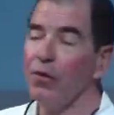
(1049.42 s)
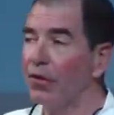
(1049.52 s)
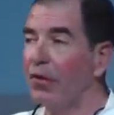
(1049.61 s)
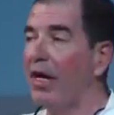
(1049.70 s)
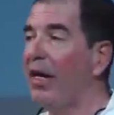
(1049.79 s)
Do
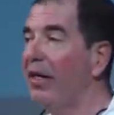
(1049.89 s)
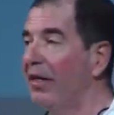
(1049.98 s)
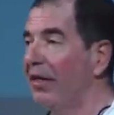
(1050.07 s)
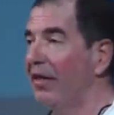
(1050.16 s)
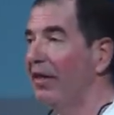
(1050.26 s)
you agree?
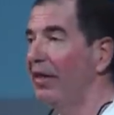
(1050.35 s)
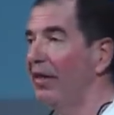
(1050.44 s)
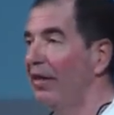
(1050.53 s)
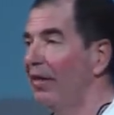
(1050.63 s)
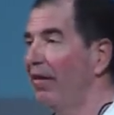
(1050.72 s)

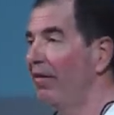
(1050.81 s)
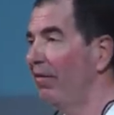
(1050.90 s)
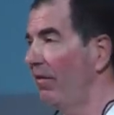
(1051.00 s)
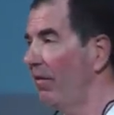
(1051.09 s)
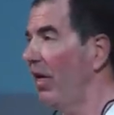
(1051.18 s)

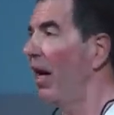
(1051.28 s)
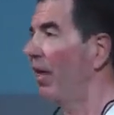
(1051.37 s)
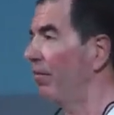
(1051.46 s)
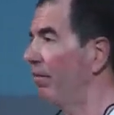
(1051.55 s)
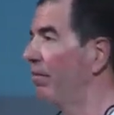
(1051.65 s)
Yeah.